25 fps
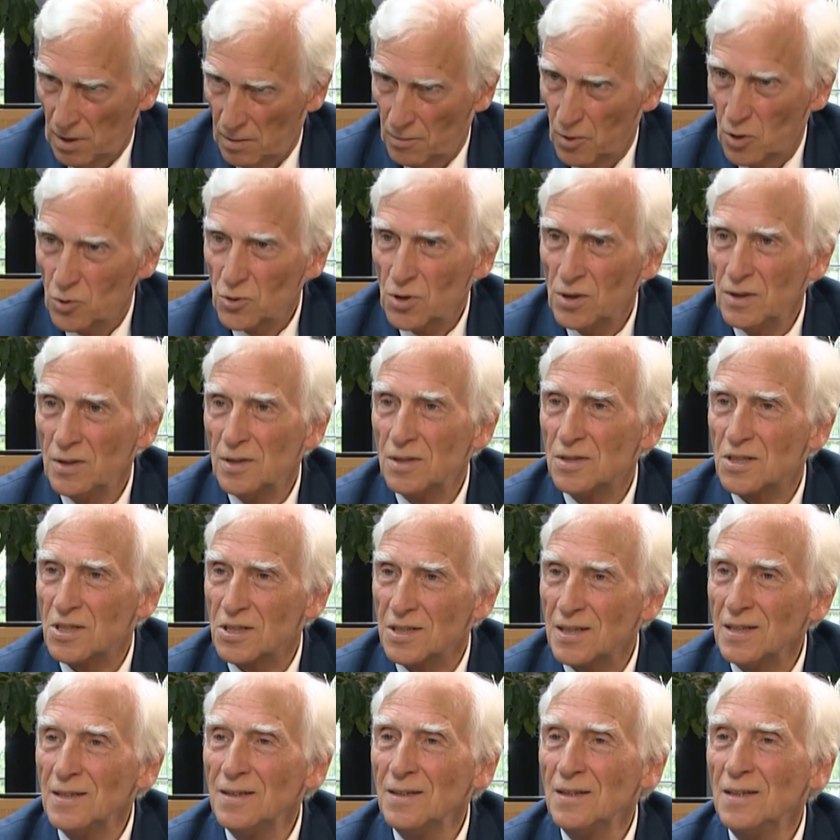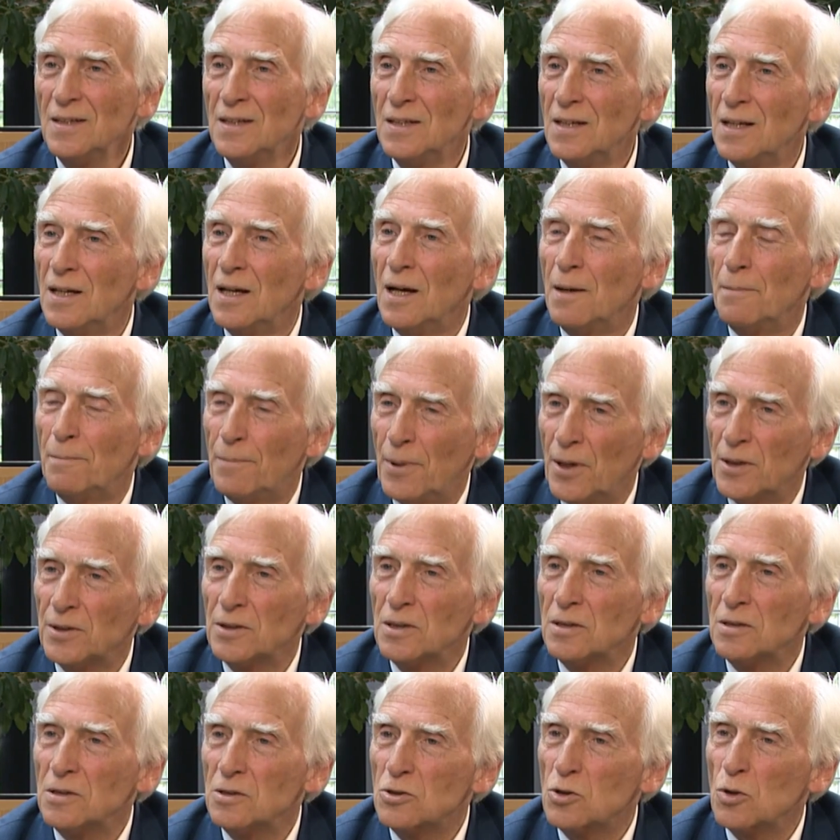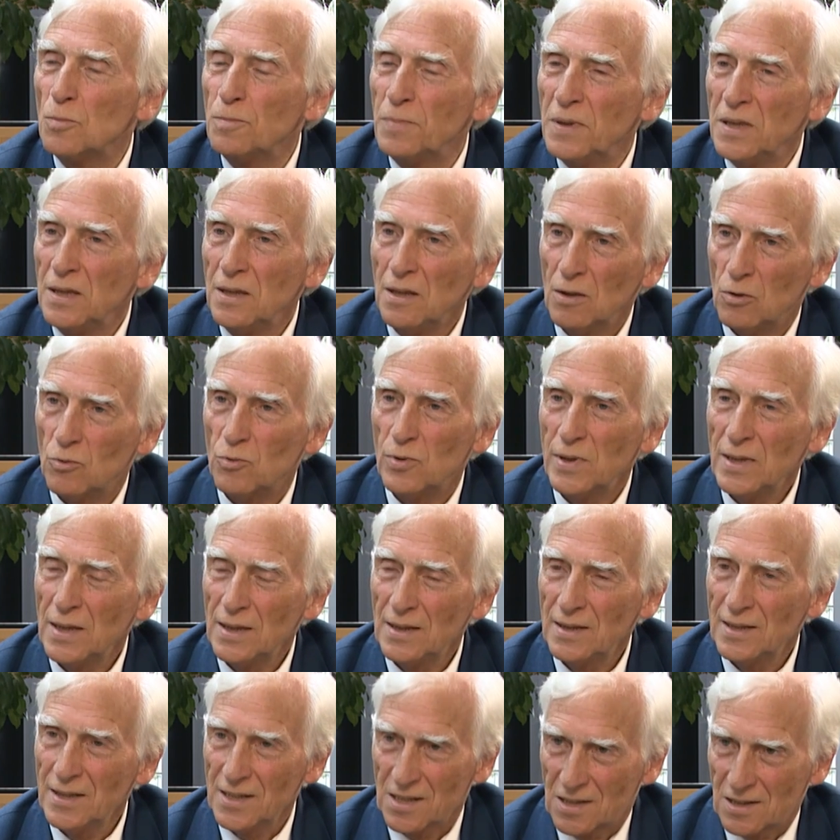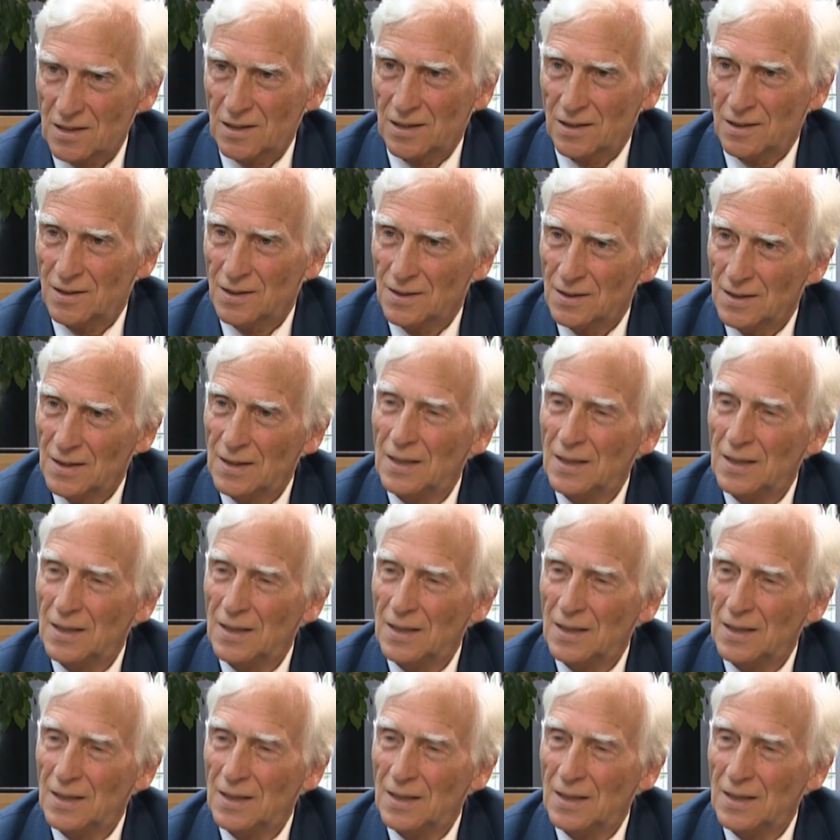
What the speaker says: emotional still, but to be realistic.